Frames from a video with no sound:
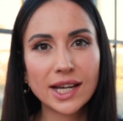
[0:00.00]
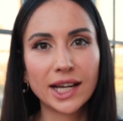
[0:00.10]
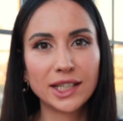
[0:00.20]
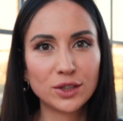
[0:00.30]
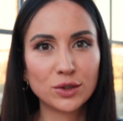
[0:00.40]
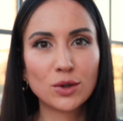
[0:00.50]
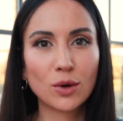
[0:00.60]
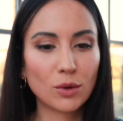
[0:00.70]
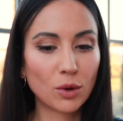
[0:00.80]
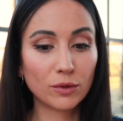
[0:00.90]
I need to
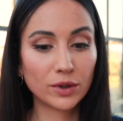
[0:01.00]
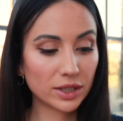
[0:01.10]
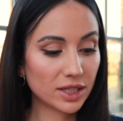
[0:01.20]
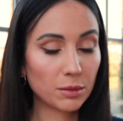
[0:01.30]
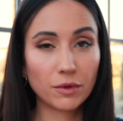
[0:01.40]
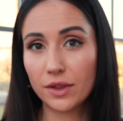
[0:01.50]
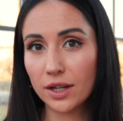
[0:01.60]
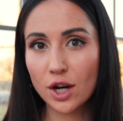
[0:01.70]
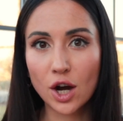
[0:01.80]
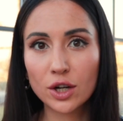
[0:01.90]
go over some of the
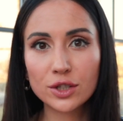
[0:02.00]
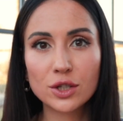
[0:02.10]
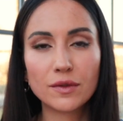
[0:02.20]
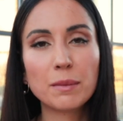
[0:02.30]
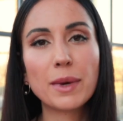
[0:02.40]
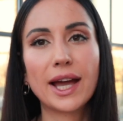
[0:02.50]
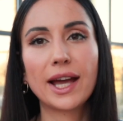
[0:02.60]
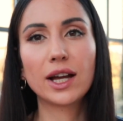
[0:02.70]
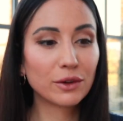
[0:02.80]
cons of the bag.